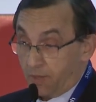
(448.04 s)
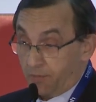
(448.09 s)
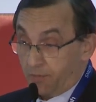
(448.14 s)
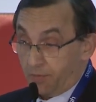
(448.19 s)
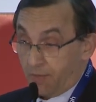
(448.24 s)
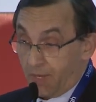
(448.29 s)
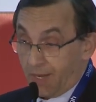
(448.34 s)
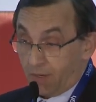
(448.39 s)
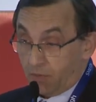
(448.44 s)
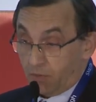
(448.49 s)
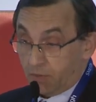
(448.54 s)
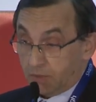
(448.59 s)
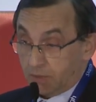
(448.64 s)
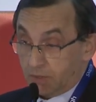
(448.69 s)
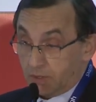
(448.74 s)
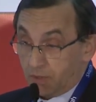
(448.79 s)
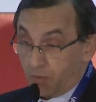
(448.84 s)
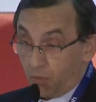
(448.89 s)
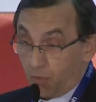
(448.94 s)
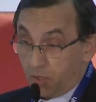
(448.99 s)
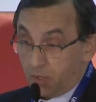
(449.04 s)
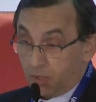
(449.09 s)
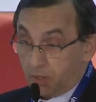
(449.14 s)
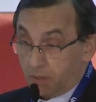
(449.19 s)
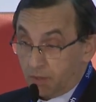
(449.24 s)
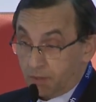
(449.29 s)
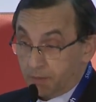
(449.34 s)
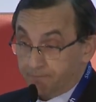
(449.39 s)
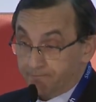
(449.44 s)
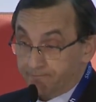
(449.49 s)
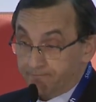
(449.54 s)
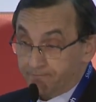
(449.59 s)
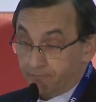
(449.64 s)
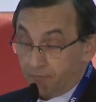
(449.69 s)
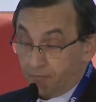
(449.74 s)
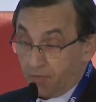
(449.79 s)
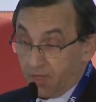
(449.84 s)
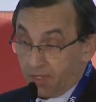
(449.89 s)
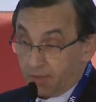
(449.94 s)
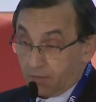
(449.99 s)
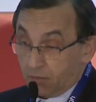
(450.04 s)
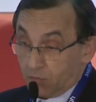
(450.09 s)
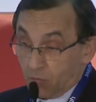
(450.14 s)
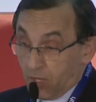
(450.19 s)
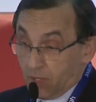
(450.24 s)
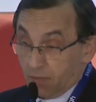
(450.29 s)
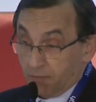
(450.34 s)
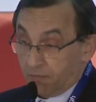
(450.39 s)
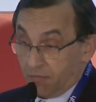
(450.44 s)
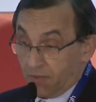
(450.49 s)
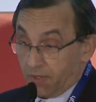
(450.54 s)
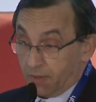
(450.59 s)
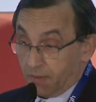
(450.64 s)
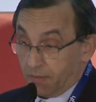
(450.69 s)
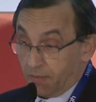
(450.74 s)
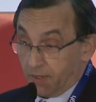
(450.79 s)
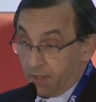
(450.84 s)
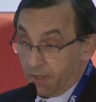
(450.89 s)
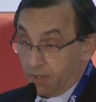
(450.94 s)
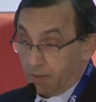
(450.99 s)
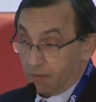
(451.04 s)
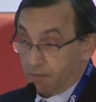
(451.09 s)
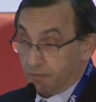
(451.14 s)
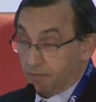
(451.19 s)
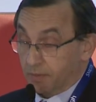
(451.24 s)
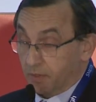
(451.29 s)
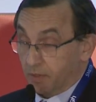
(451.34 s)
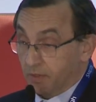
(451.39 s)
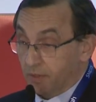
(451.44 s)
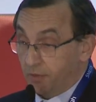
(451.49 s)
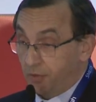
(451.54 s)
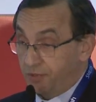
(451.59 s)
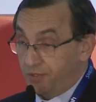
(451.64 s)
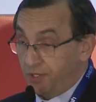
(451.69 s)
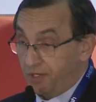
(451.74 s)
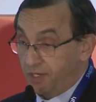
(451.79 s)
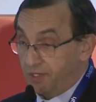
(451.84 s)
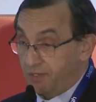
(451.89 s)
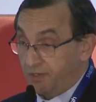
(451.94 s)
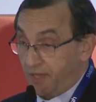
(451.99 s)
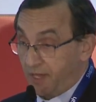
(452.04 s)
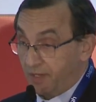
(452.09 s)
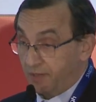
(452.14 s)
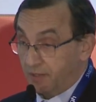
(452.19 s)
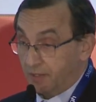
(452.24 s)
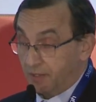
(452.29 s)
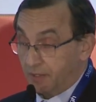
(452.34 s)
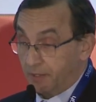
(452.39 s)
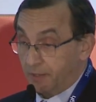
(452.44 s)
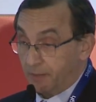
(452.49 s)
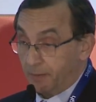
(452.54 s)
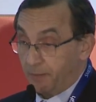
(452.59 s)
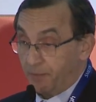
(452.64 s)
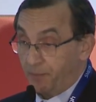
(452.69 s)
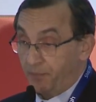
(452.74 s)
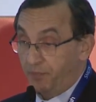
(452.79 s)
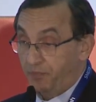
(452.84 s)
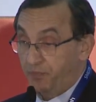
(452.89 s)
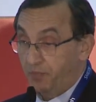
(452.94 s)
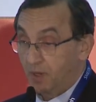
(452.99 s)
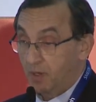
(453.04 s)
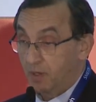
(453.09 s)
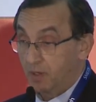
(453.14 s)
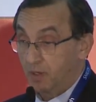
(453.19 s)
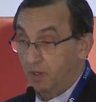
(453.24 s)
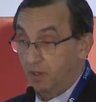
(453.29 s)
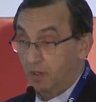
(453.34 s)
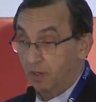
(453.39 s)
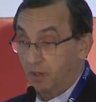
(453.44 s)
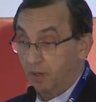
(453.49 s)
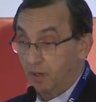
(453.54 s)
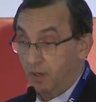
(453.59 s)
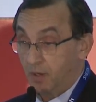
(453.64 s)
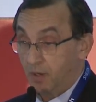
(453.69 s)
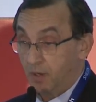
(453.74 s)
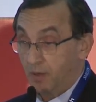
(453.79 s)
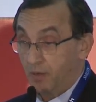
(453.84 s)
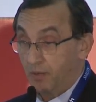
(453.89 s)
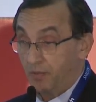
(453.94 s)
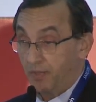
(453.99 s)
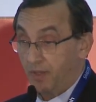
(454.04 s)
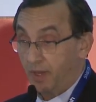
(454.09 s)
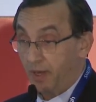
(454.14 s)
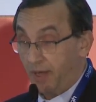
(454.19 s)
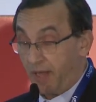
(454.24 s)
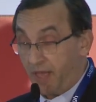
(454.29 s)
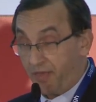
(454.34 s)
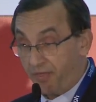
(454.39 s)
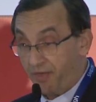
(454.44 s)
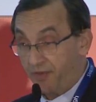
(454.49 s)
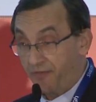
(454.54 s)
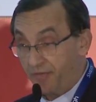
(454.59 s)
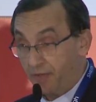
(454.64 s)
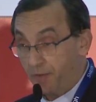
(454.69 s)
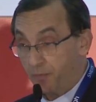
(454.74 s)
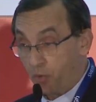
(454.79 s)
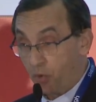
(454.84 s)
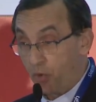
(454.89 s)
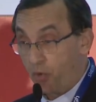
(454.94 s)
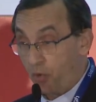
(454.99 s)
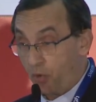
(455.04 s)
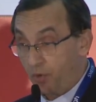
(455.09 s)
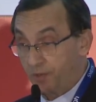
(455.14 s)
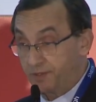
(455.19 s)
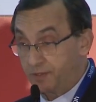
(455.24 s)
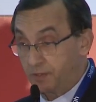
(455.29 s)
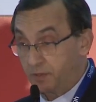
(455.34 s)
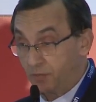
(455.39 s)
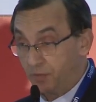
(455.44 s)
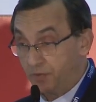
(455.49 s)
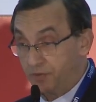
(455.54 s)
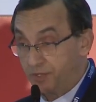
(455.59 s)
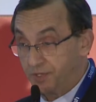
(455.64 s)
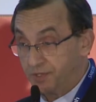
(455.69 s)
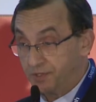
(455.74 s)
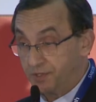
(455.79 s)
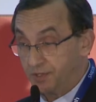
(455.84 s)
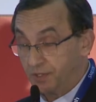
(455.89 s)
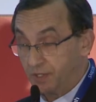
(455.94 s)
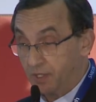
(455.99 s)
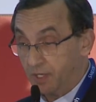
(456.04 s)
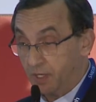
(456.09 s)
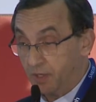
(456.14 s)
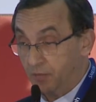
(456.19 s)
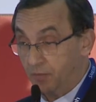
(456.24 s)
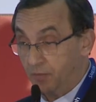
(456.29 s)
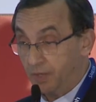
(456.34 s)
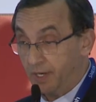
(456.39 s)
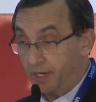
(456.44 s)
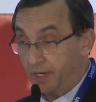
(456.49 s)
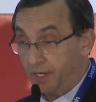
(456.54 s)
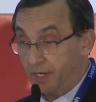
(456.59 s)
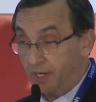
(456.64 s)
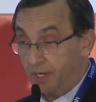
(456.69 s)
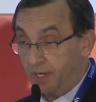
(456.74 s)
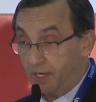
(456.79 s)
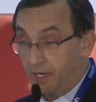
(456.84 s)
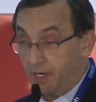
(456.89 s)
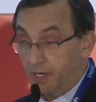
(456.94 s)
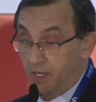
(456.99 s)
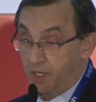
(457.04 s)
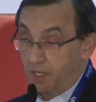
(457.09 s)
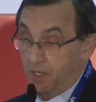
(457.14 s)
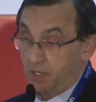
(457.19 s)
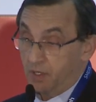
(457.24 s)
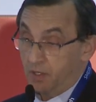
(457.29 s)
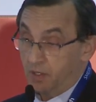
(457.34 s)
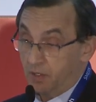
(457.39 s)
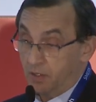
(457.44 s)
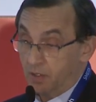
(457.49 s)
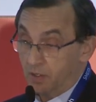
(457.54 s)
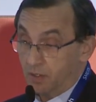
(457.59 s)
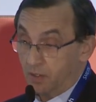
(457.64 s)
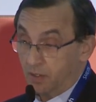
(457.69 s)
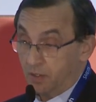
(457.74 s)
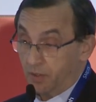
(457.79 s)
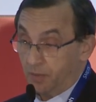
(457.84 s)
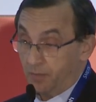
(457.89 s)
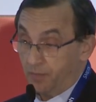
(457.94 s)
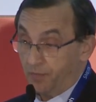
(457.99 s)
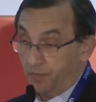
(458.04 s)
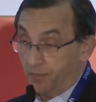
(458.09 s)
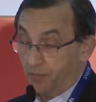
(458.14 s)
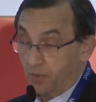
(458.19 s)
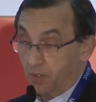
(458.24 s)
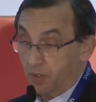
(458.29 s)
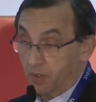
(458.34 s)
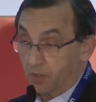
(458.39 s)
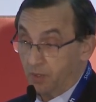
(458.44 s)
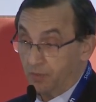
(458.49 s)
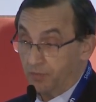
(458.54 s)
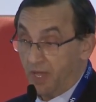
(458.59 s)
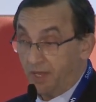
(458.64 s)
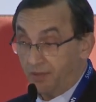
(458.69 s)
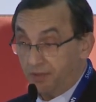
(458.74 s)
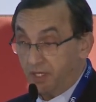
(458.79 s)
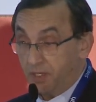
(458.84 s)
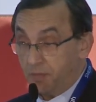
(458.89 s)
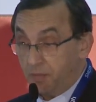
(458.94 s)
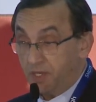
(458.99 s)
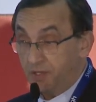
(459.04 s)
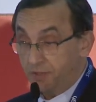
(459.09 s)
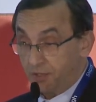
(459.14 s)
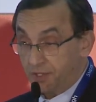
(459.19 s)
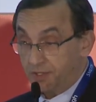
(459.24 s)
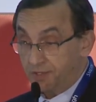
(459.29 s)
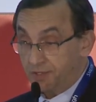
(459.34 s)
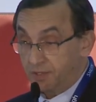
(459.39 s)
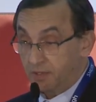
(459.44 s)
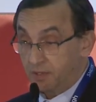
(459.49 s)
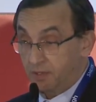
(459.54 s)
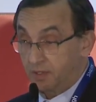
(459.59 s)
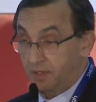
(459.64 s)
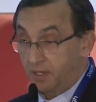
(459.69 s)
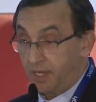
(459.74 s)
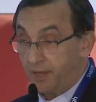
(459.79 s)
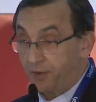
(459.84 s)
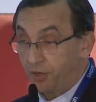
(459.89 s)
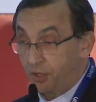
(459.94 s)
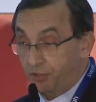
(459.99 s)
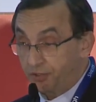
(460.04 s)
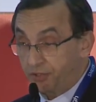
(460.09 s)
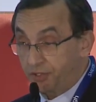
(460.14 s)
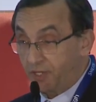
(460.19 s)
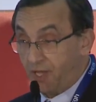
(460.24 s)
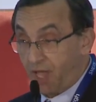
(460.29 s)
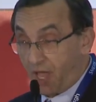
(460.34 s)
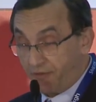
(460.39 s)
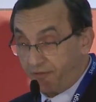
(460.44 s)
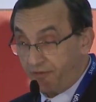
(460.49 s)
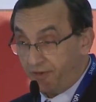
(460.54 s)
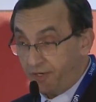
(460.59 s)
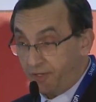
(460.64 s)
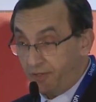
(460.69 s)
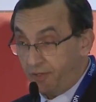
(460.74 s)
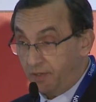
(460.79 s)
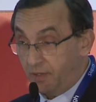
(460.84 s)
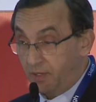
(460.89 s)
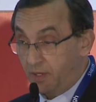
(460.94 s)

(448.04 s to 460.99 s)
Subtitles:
Now, the conclusion is that the length of the boreholes, which is only 90 meters, cannot cover